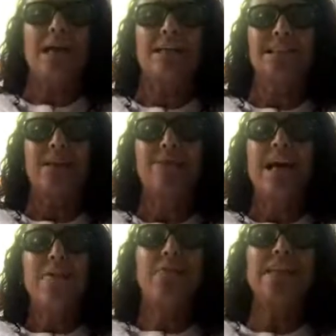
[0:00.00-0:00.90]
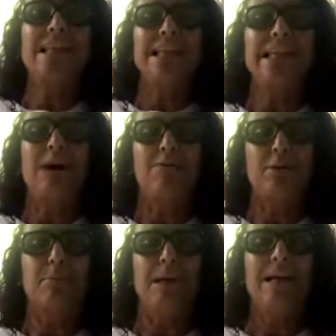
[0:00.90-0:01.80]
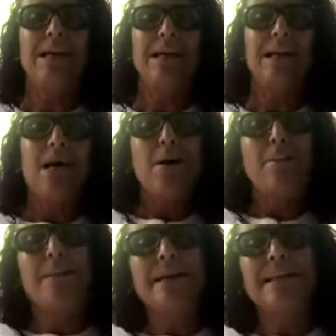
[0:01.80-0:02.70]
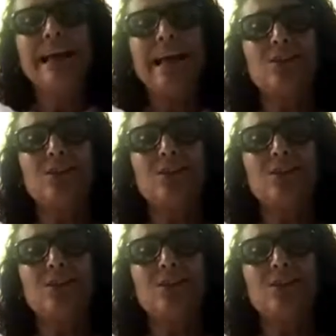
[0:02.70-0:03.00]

ourselves physically comfortable. But guess